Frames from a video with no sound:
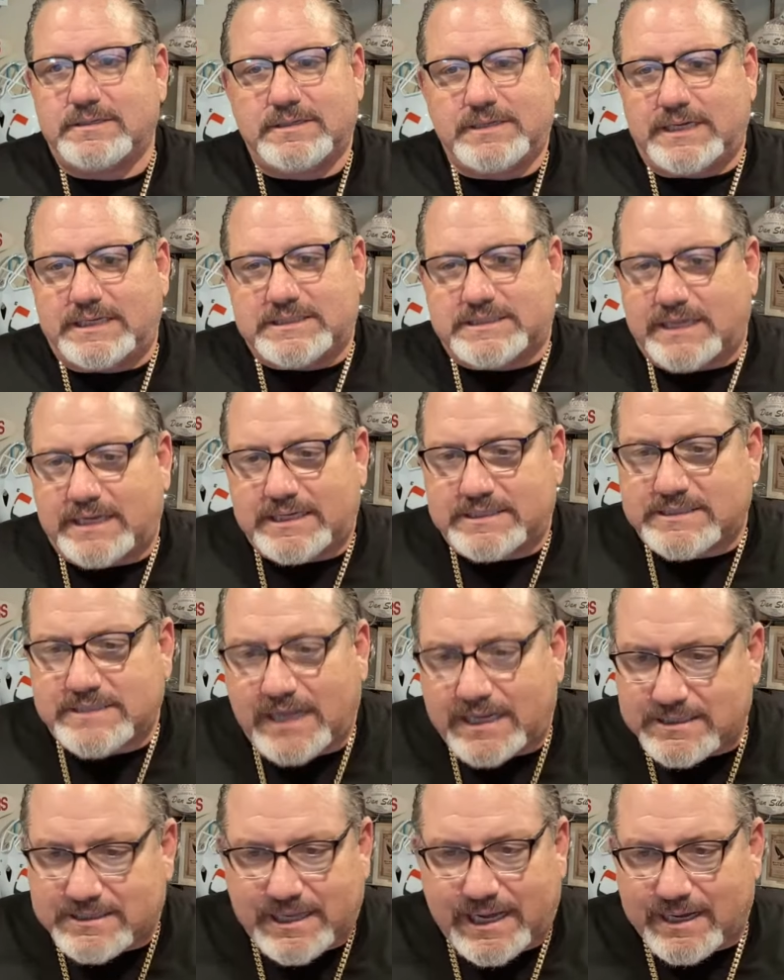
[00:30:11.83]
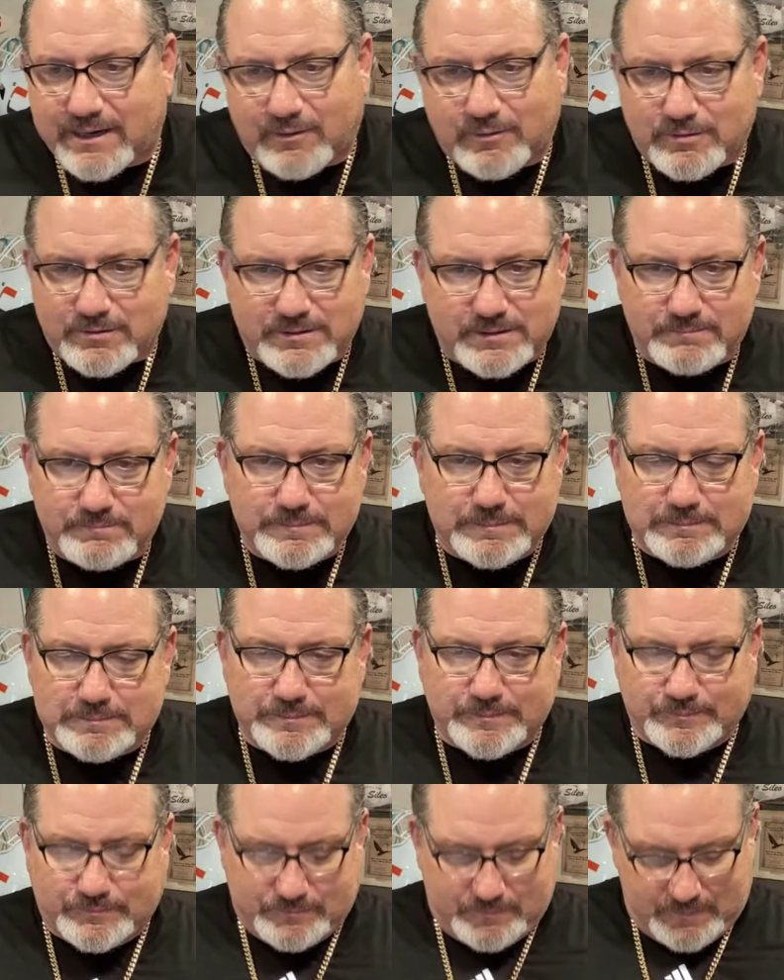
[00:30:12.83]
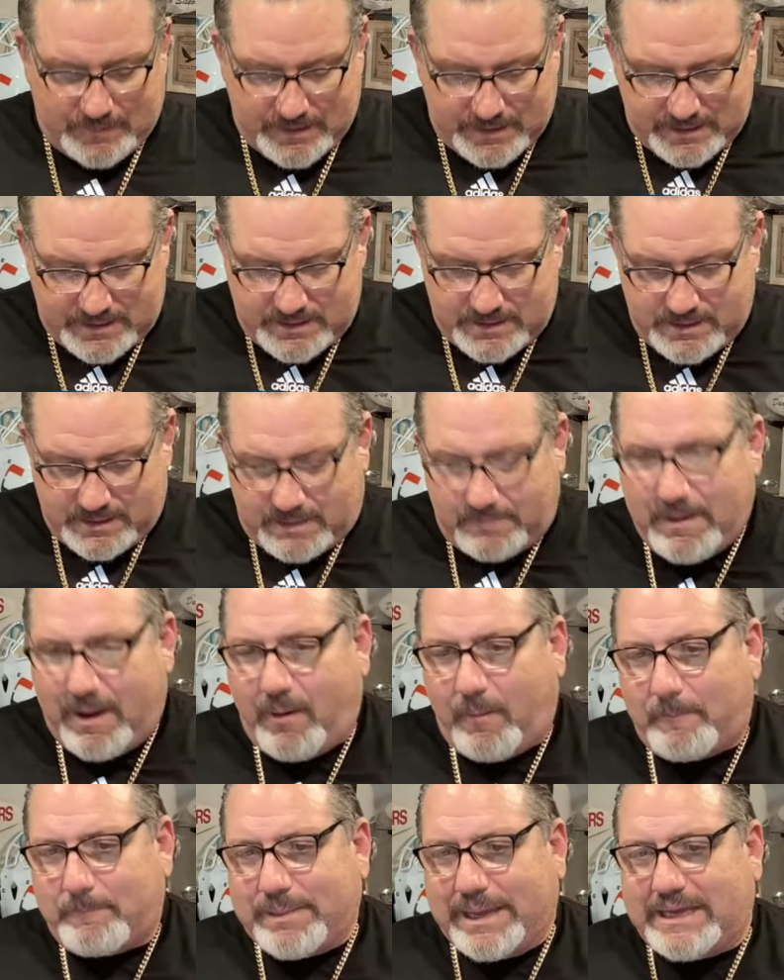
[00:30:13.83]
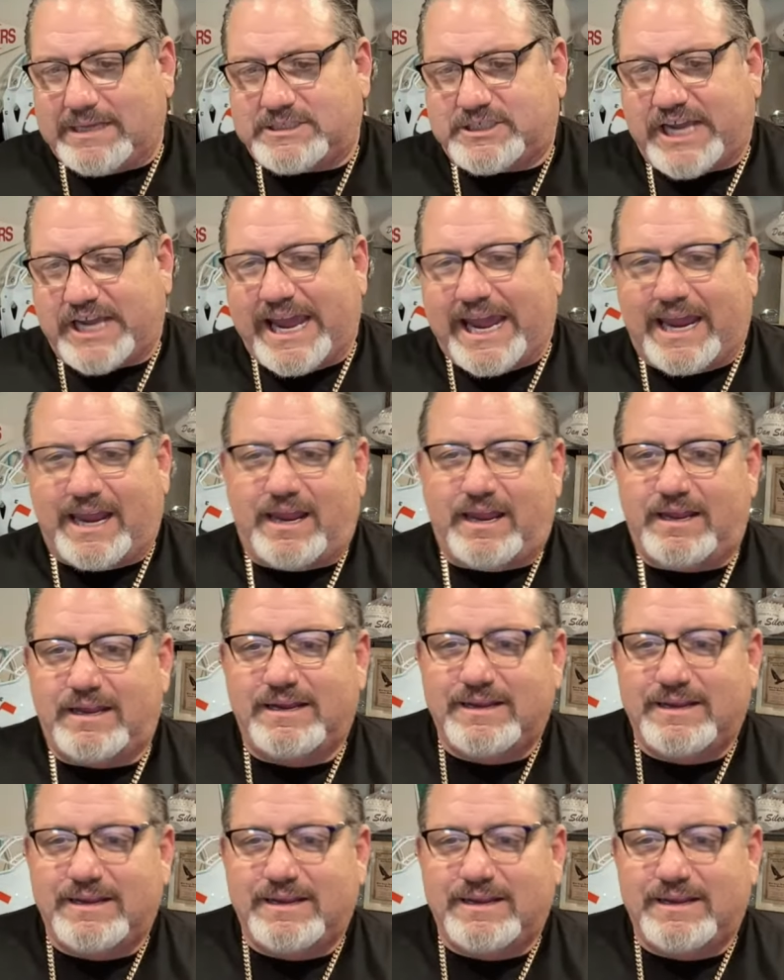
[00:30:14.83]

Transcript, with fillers: He's he's not that old. Come on, BJ.